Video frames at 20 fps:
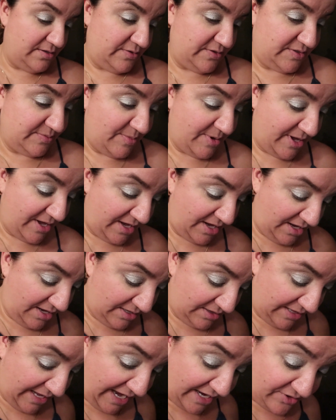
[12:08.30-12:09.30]
is my
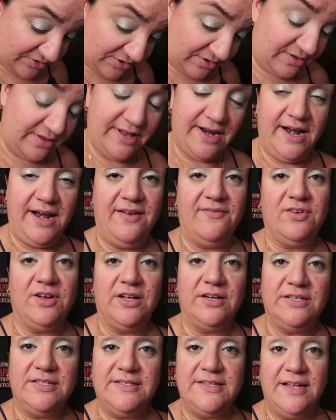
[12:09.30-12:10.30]
lantern that I never
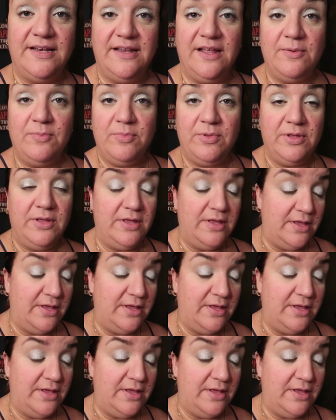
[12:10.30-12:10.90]
got to send up,